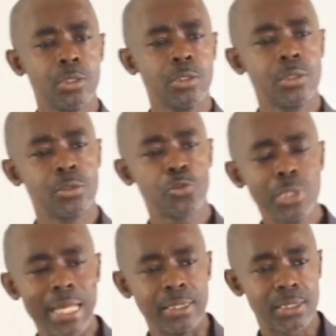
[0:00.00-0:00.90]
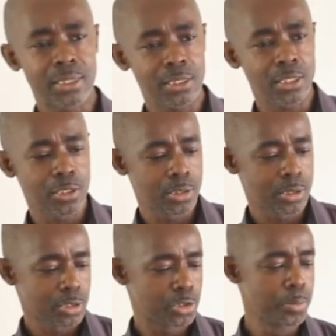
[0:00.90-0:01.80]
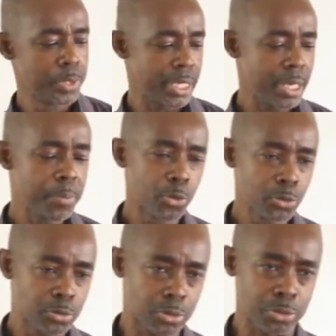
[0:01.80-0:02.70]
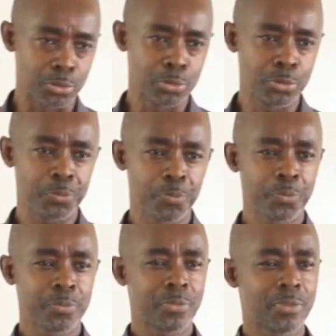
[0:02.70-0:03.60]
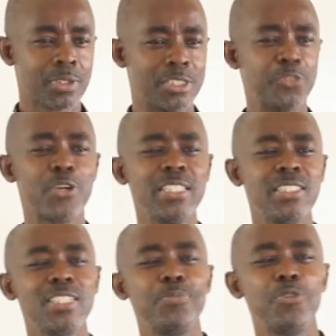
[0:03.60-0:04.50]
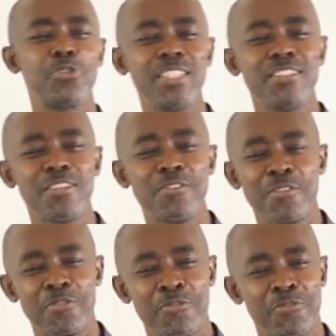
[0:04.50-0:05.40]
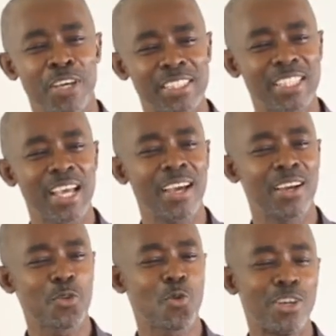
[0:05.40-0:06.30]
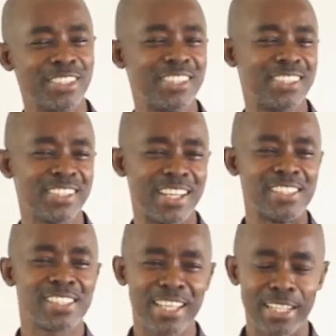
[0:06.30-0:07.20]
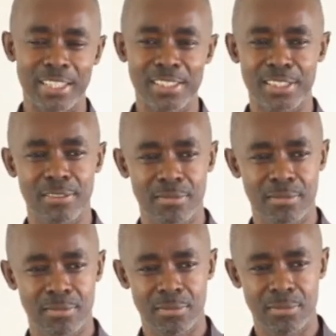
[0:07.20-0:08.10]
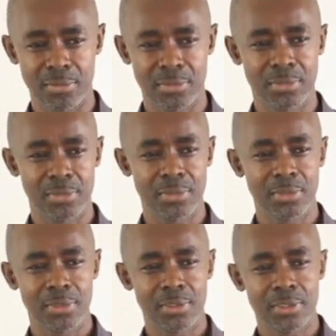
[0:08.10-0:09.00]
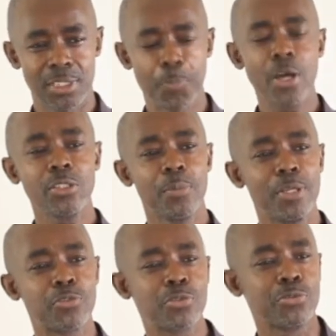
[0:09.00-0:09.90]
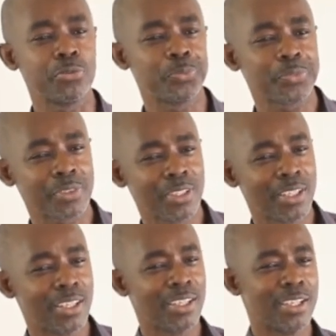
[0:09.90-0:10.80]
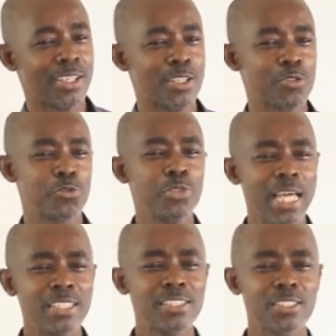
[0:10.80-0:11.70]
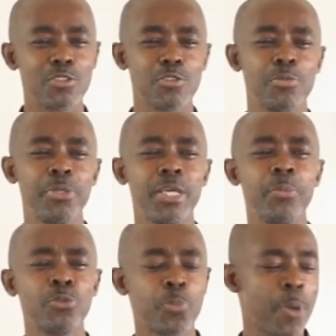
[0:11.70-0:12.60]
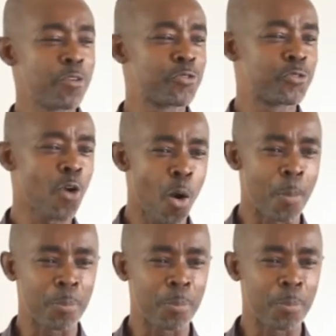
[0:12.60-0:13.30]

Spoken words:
Students should be able to differentiate between vector quantity and scalars. The point number 2, students should be able to perform